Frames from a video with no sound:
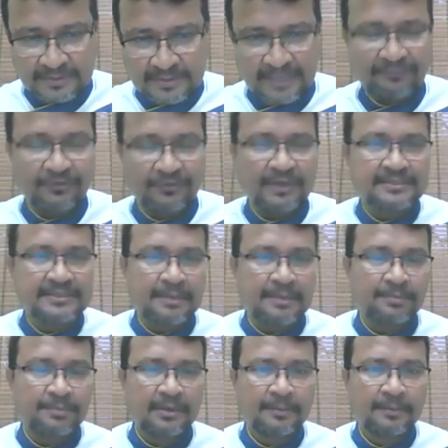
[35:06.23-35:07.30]
Say, for
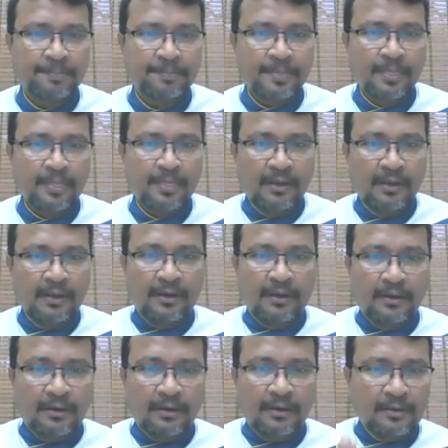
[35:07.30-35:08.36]
example,
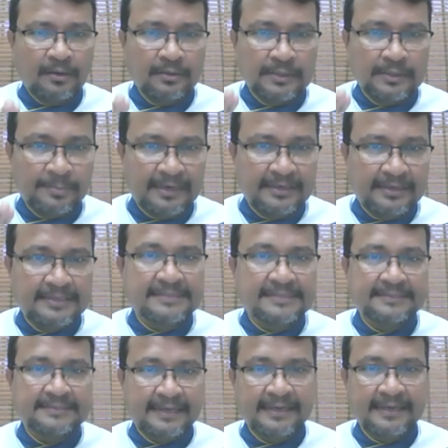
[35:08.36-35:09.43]
uh, the bread is
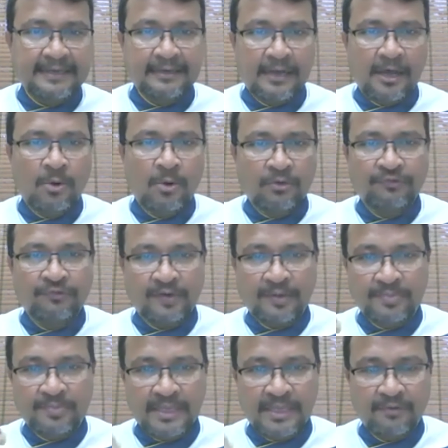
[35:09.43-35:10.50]
taken out from
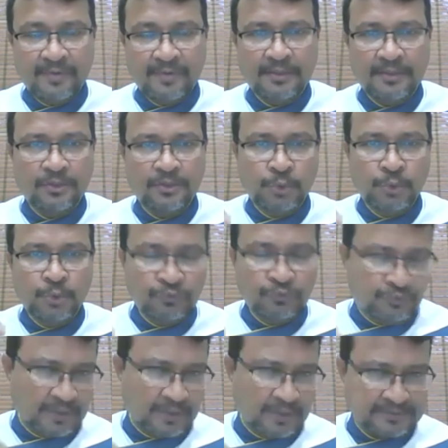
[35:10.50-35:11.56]
the oven too
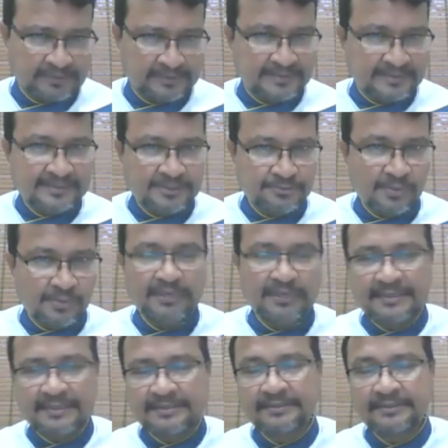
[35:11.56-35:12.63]
fast. This is one
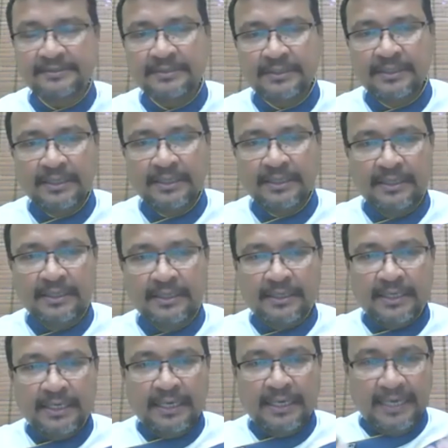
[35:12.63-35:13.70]
reason.
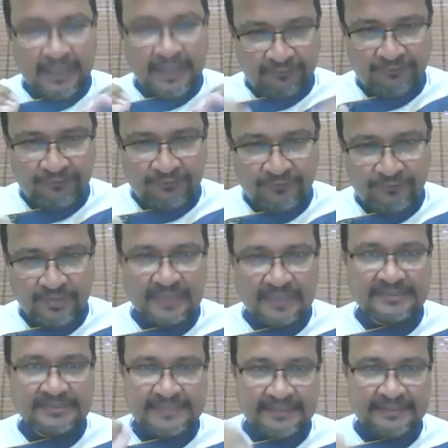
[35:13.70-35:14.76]
If the
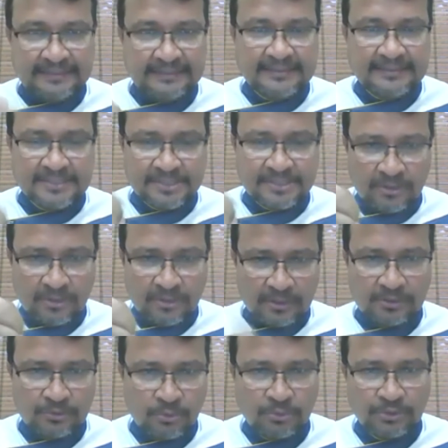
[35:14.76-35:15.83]
center is not
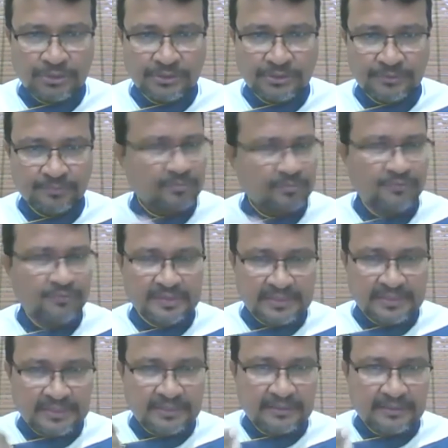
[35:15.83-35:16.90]
cooked,
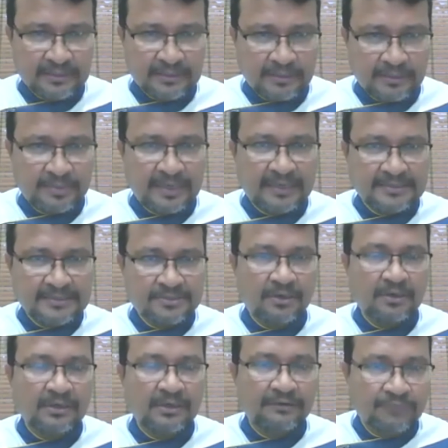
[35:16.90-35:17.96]
obviously the bread is
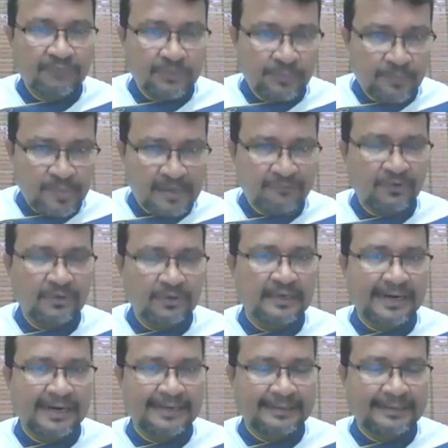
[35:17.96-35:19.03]
not left to bake for the
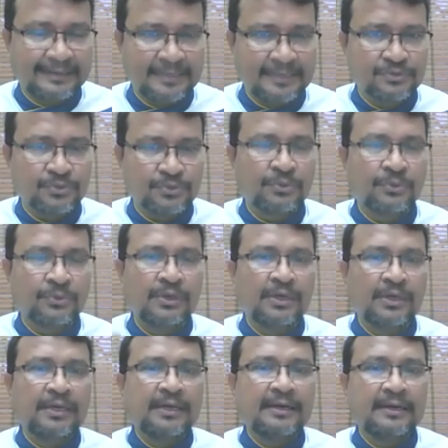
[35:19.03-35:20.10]
right time, so
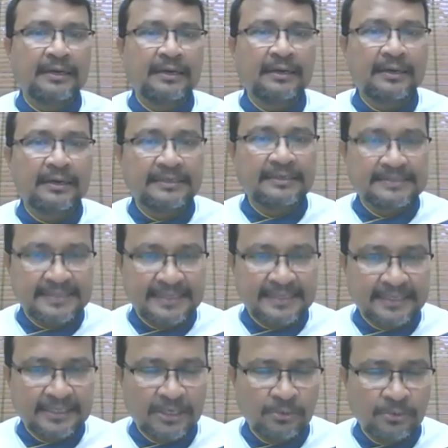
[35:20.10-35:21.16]
uh, it is
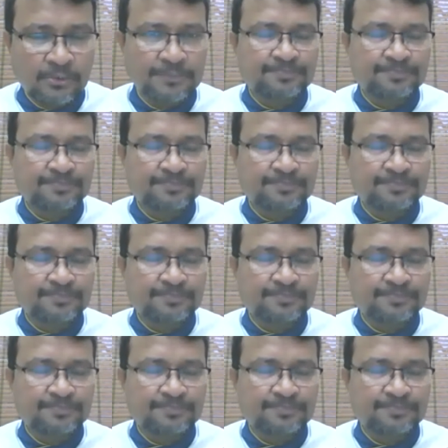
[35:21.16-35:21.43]
taken out.